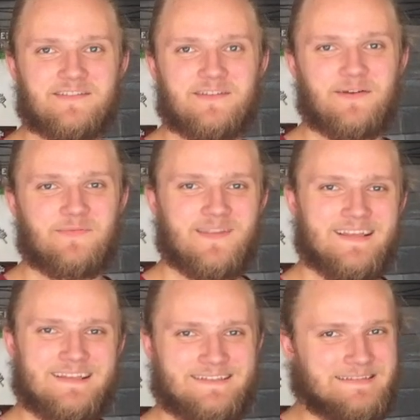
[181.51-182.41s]
so
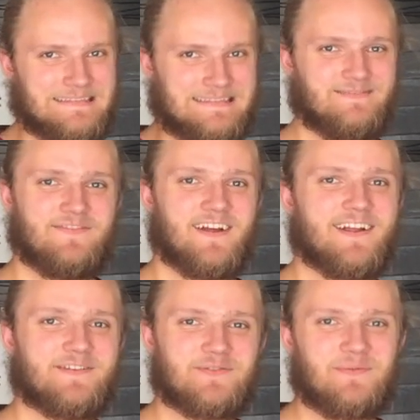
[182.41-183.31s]
if I
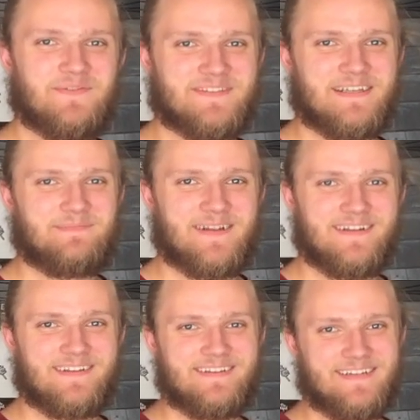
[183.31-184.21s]
get in trouble for saying
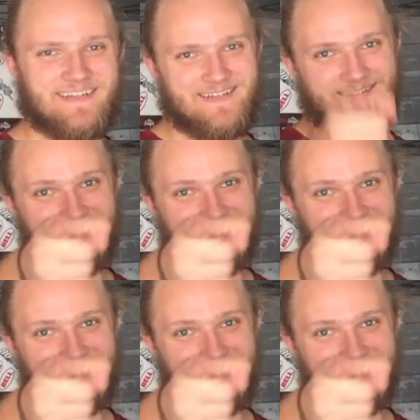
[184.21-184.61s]
pain in the dick,